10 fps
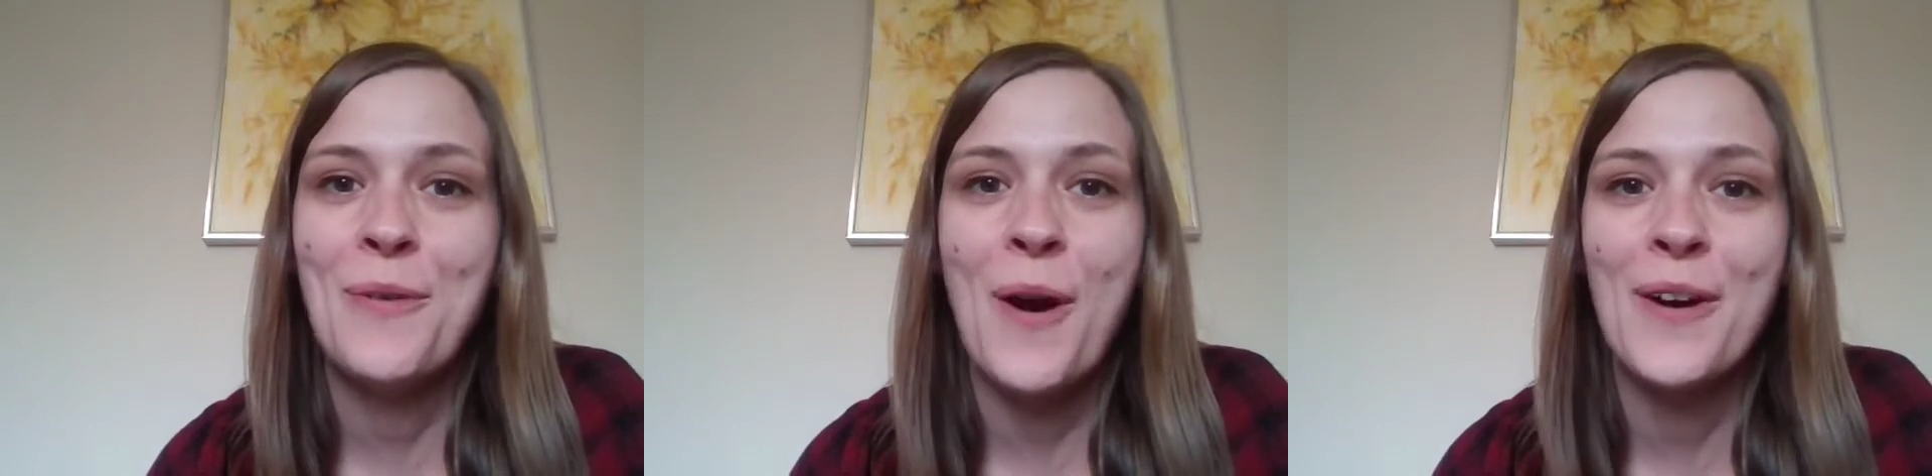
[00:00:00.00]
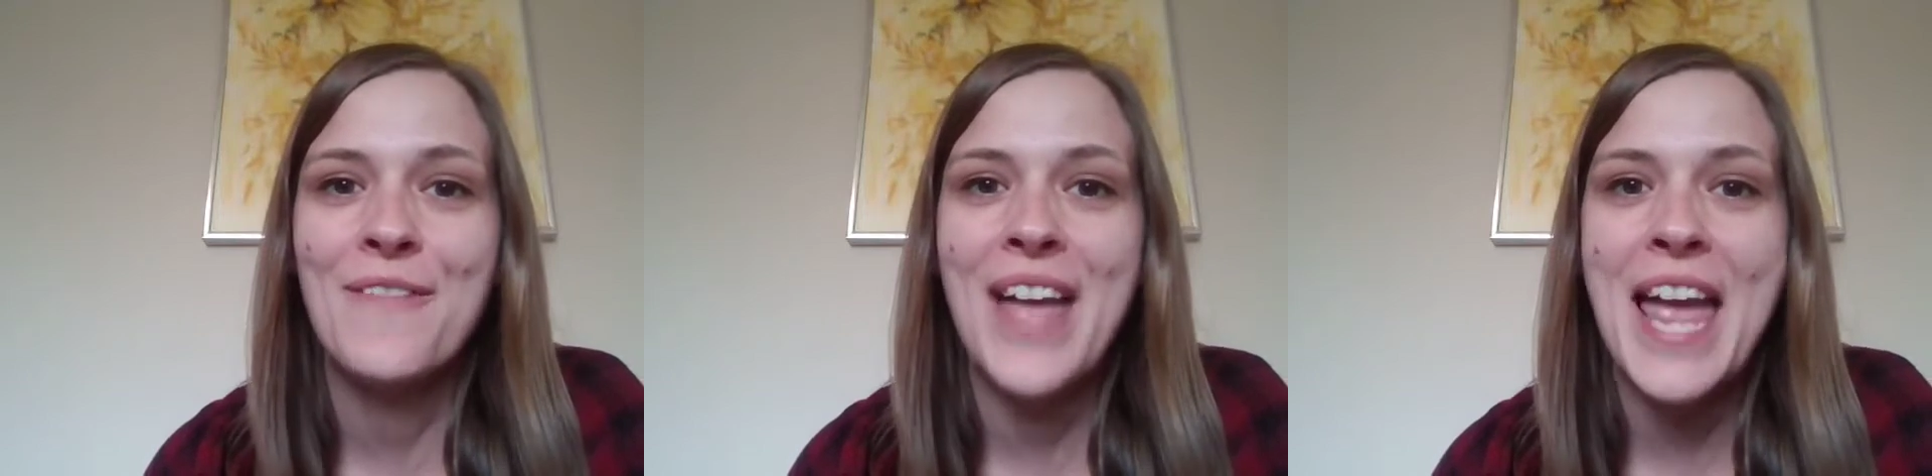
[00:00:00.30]
our
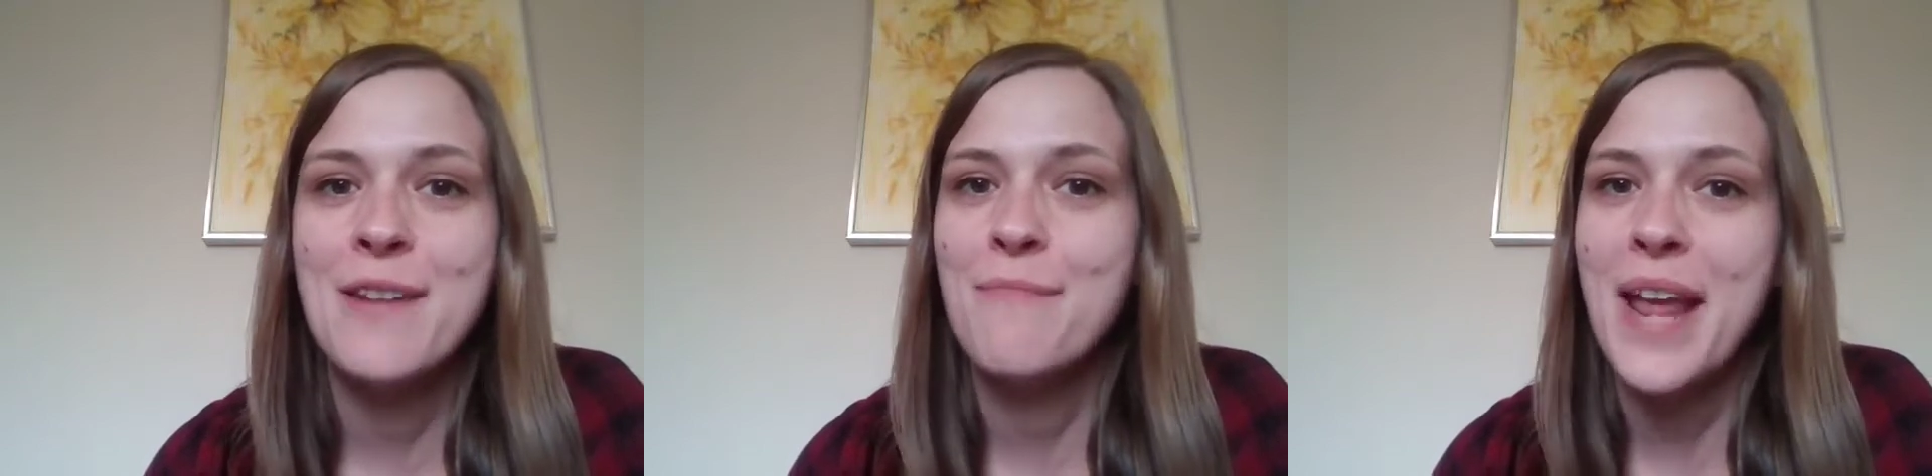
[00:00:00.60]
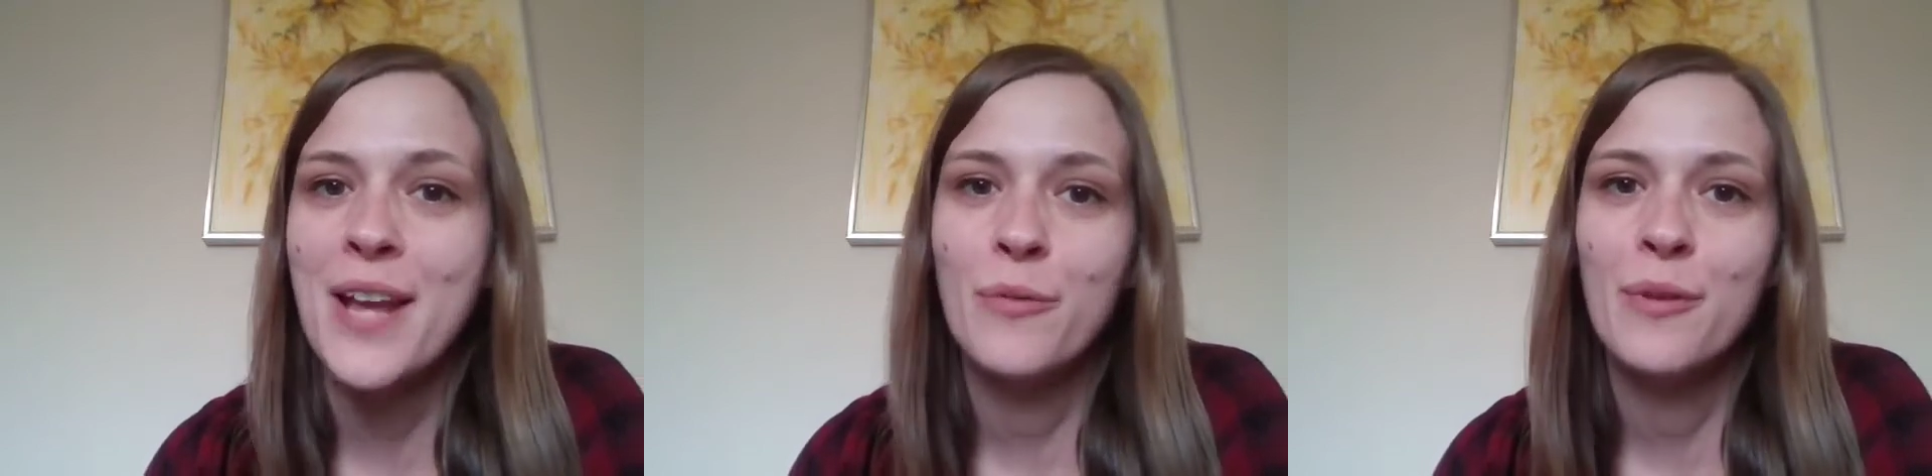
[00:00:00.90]
event,
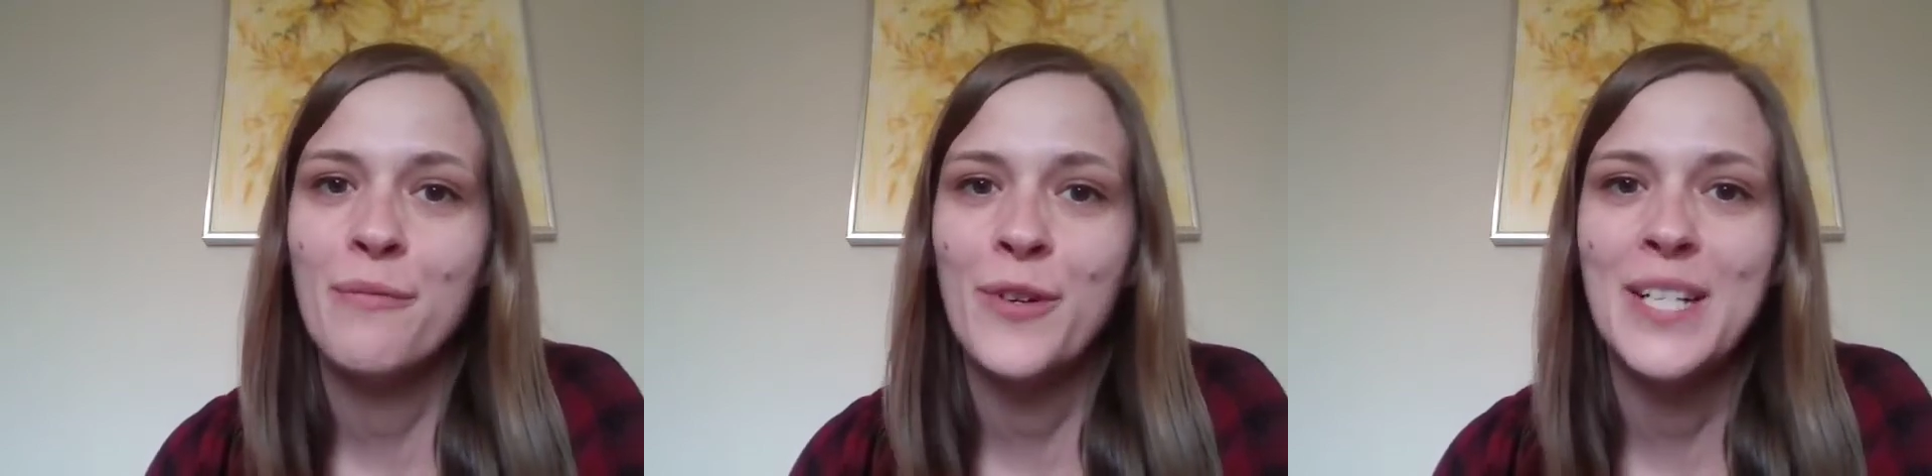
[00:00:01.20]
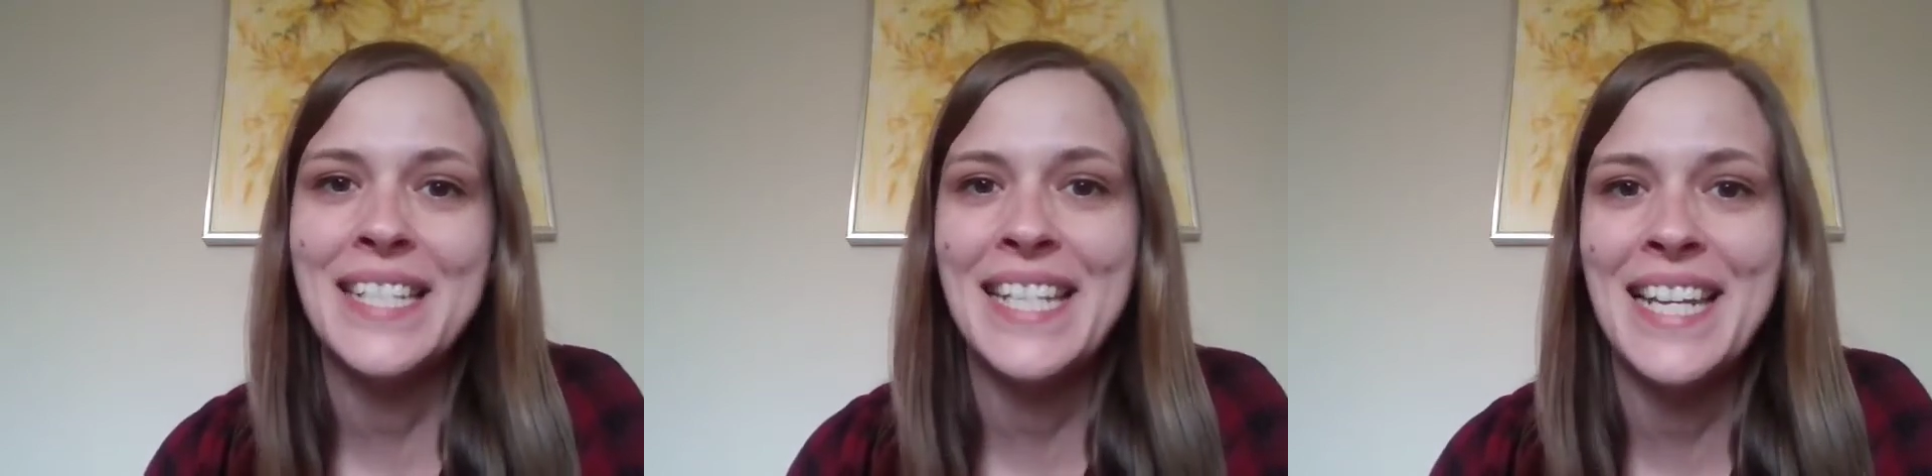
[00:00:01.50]
Make Room for
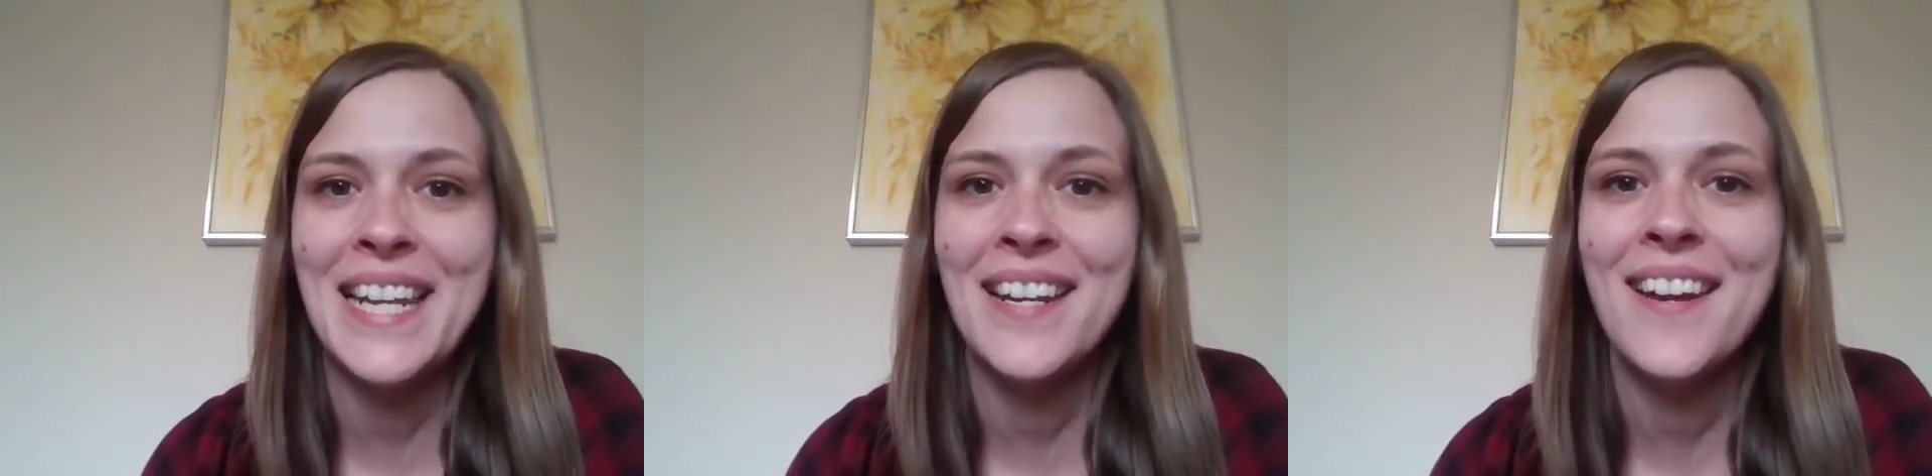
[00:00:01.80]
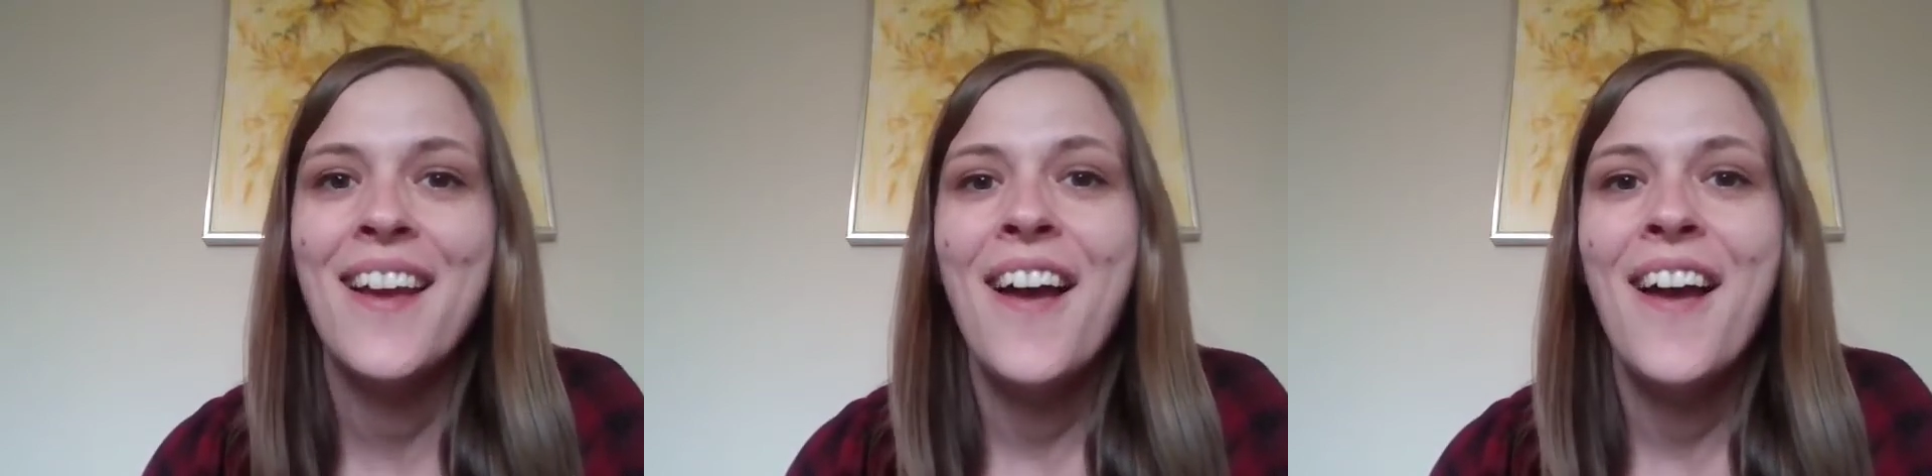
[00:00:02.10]
a Teen,